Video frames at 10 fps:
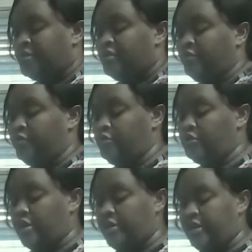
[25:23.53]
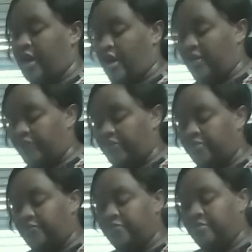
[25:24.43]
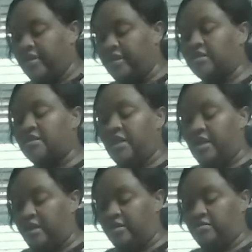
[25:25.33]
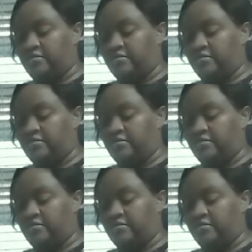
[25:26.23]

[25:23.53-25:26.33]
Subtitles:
When you turn it off, it's done.